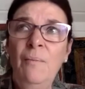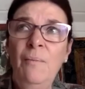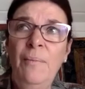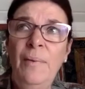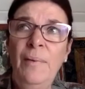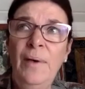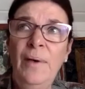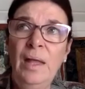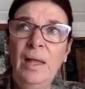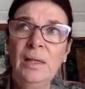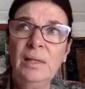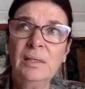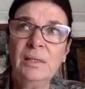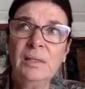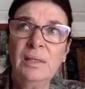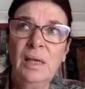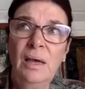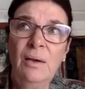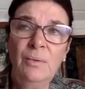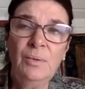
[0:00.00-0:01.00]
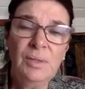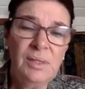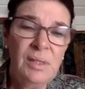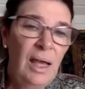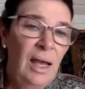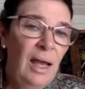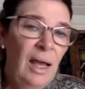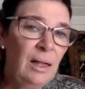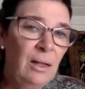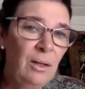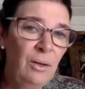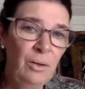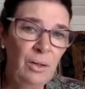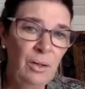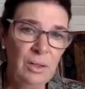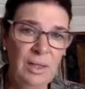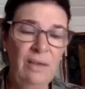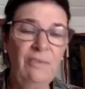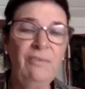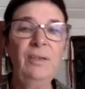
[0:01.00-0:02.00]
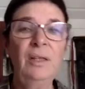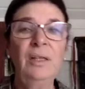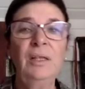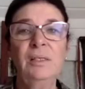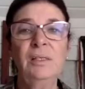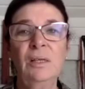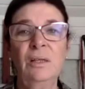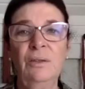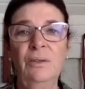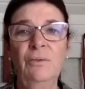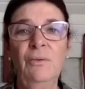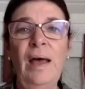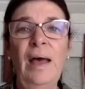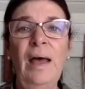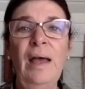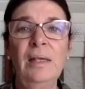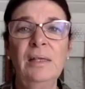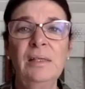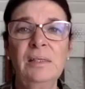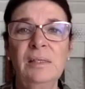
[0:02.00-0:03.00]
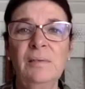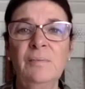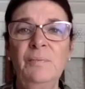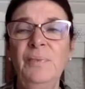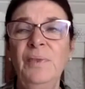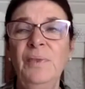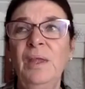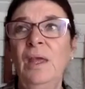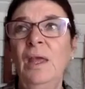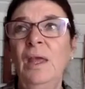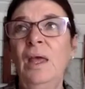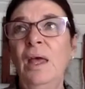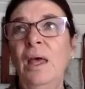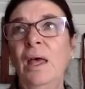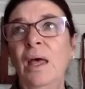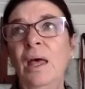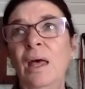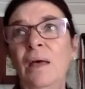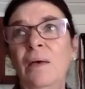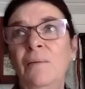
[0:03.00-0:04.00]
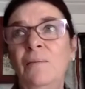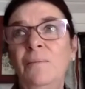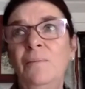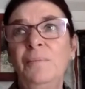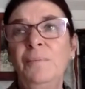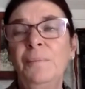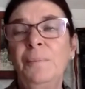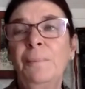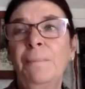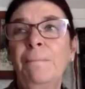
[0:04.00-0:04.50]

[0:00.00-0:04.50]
But I would say alcohol definitely is on the rise. Um,